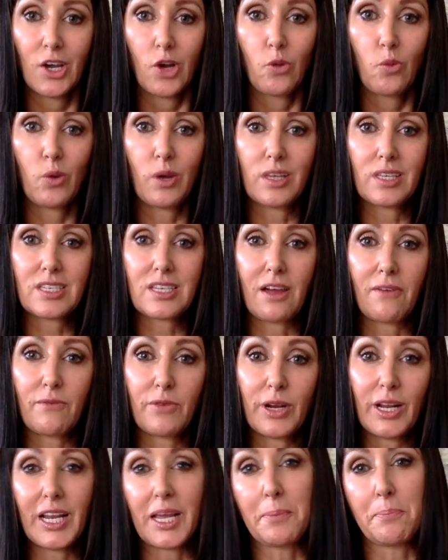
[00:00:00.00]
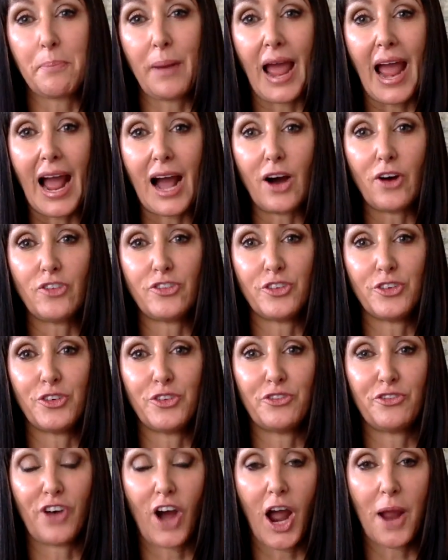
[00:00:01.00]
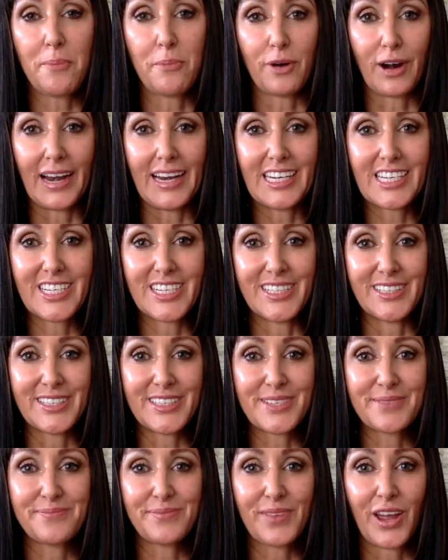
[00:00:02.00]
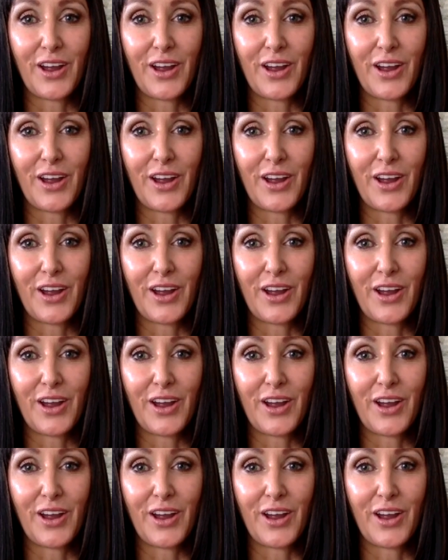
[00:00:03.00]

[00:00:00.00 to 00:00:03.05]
with some really powerful vibrations.